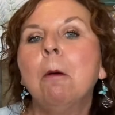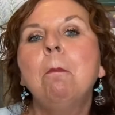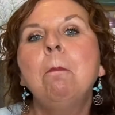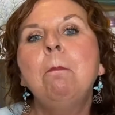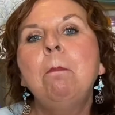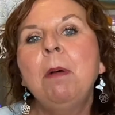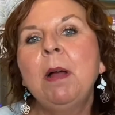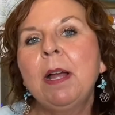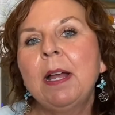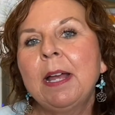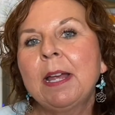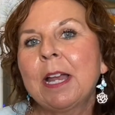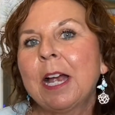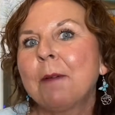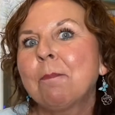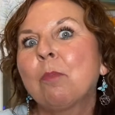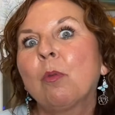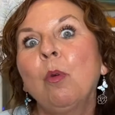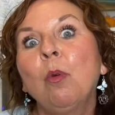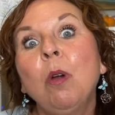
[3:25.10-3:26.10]
but I
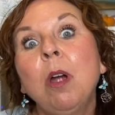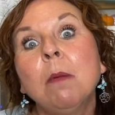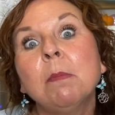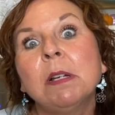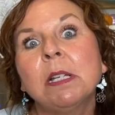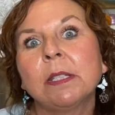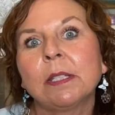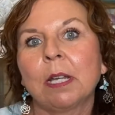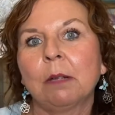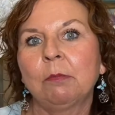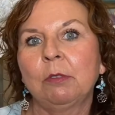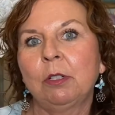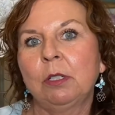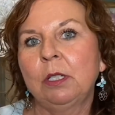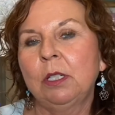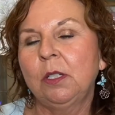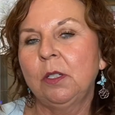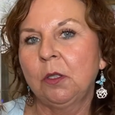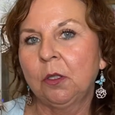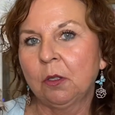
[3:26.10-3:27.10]
promise I'm
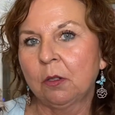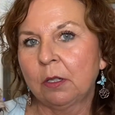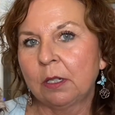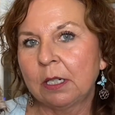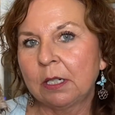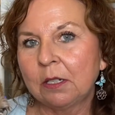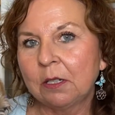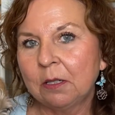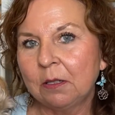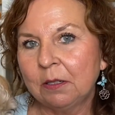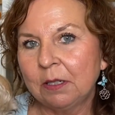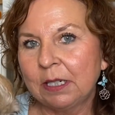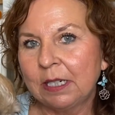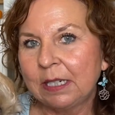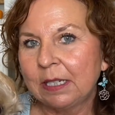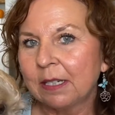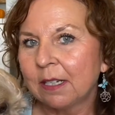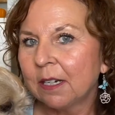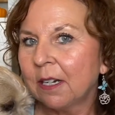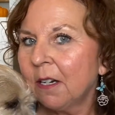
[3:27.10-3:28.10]
gonna start
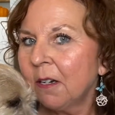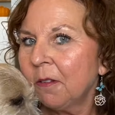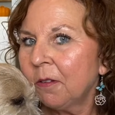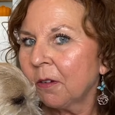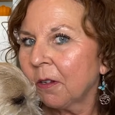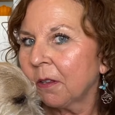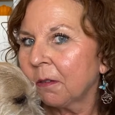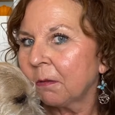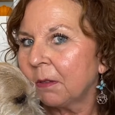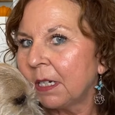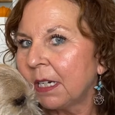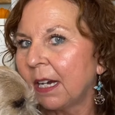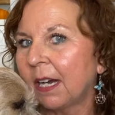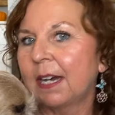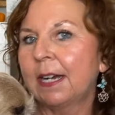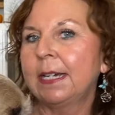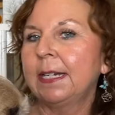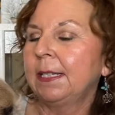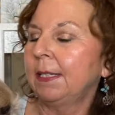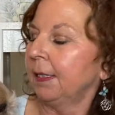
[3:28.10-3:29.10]
including the other 3
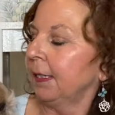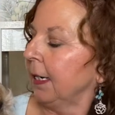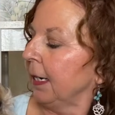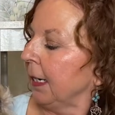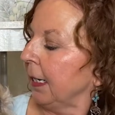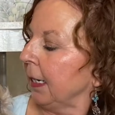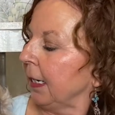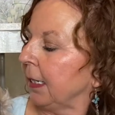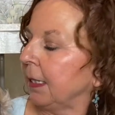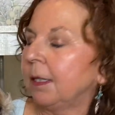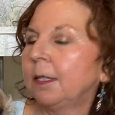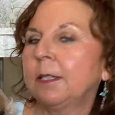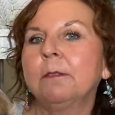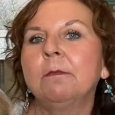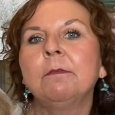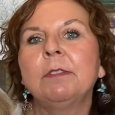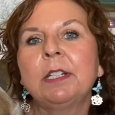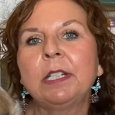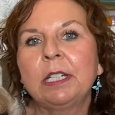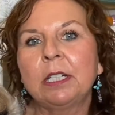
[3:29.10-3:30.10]
guys in some
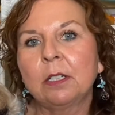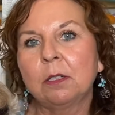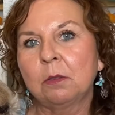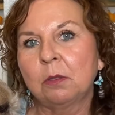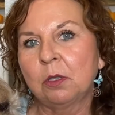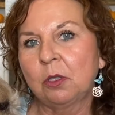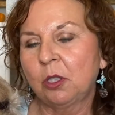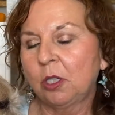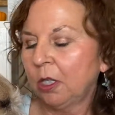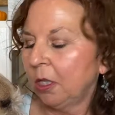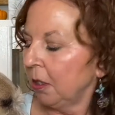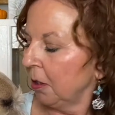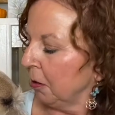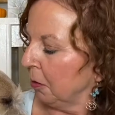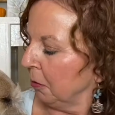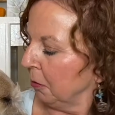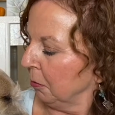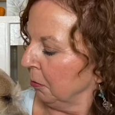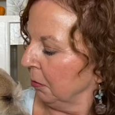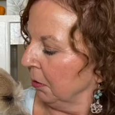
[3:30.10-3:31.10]
videos
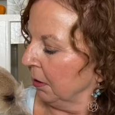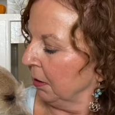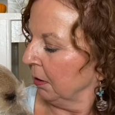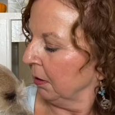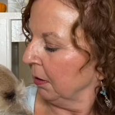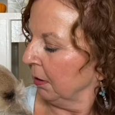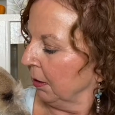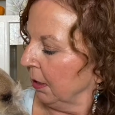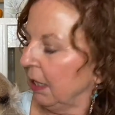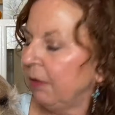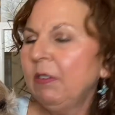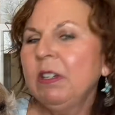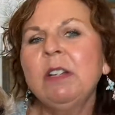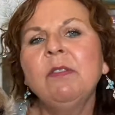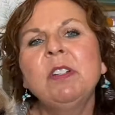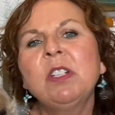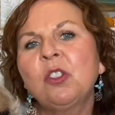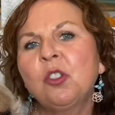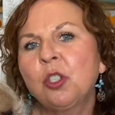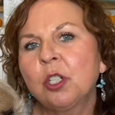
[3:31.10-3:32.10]
too. Even if
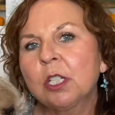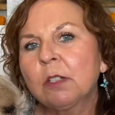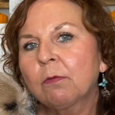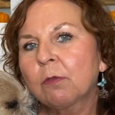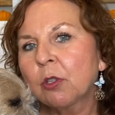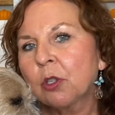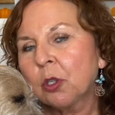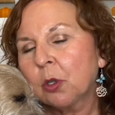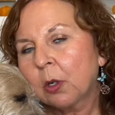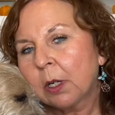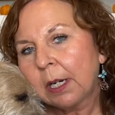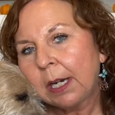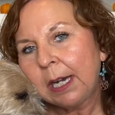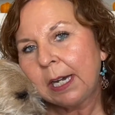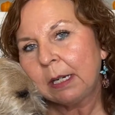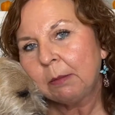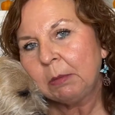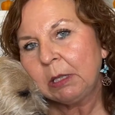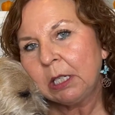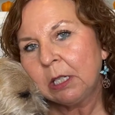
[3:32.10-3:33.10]
it's just for short
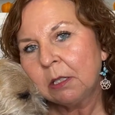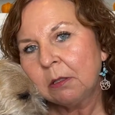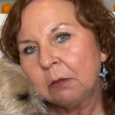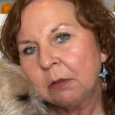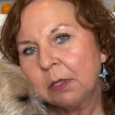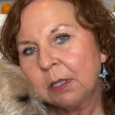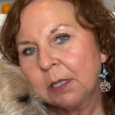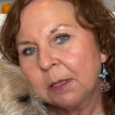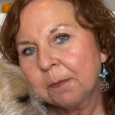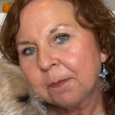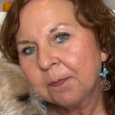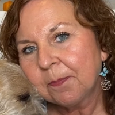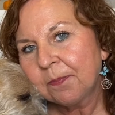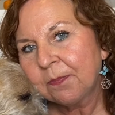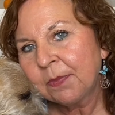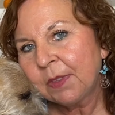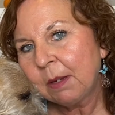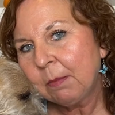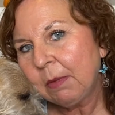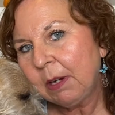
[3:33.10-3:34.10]
cameos.
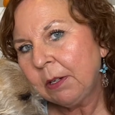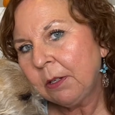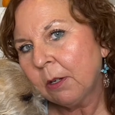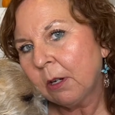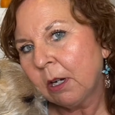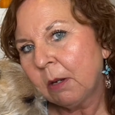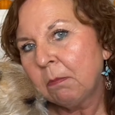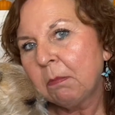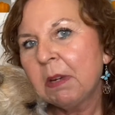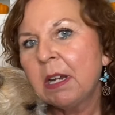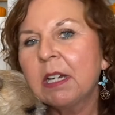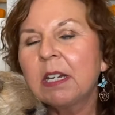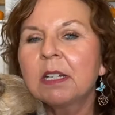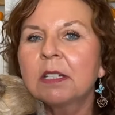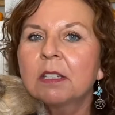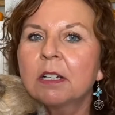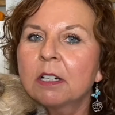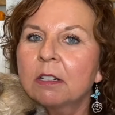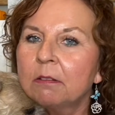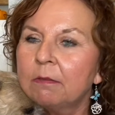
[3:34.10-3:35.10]
They may not make
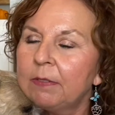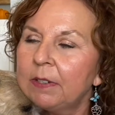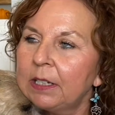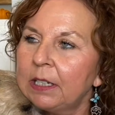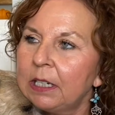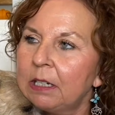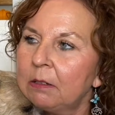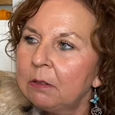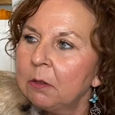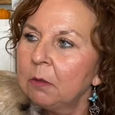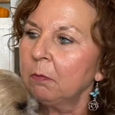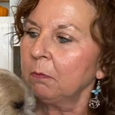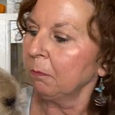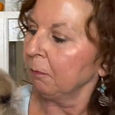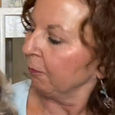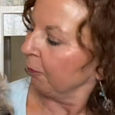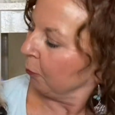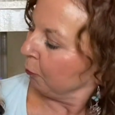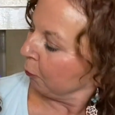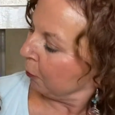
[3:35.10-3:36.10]
entire videos
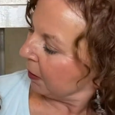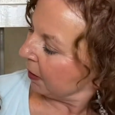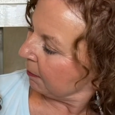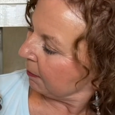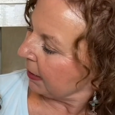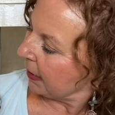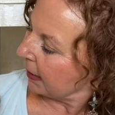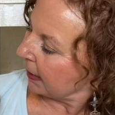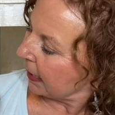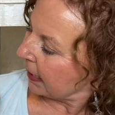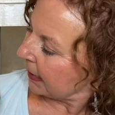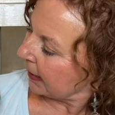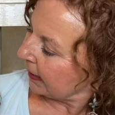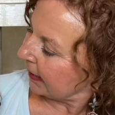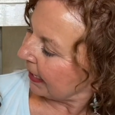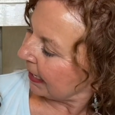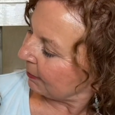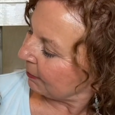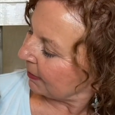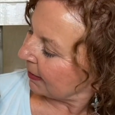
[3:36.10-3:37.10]
with me like
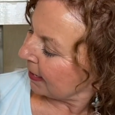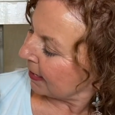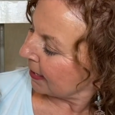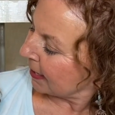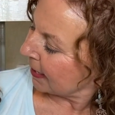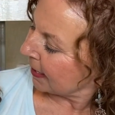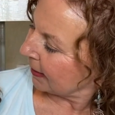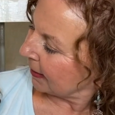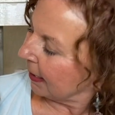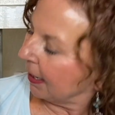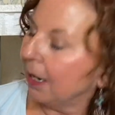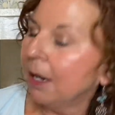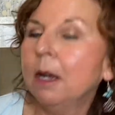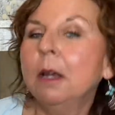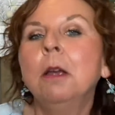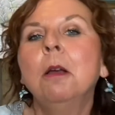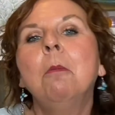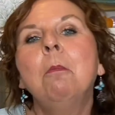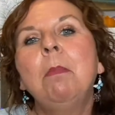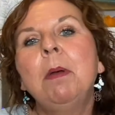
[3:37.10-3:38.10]
Sam does,
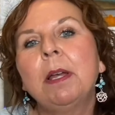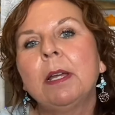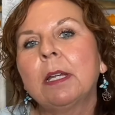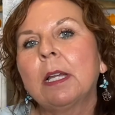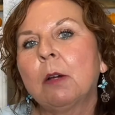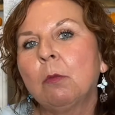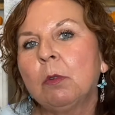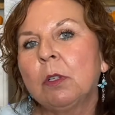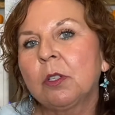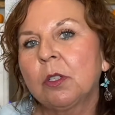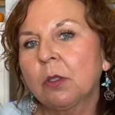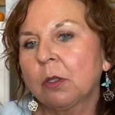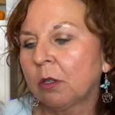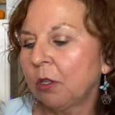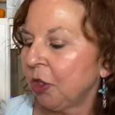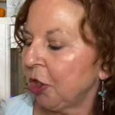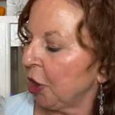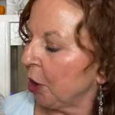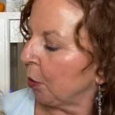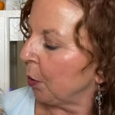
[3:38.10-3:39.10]
but I will start
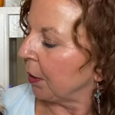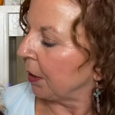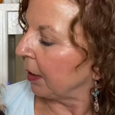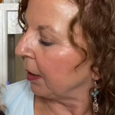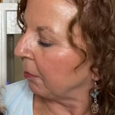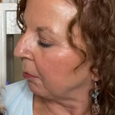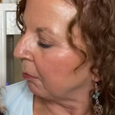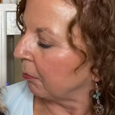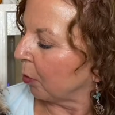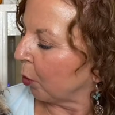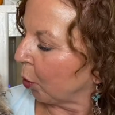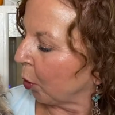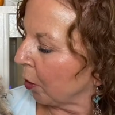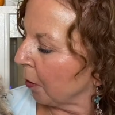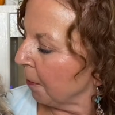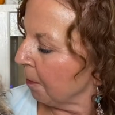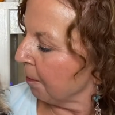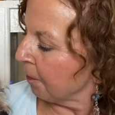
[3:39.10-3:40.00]
showing them more.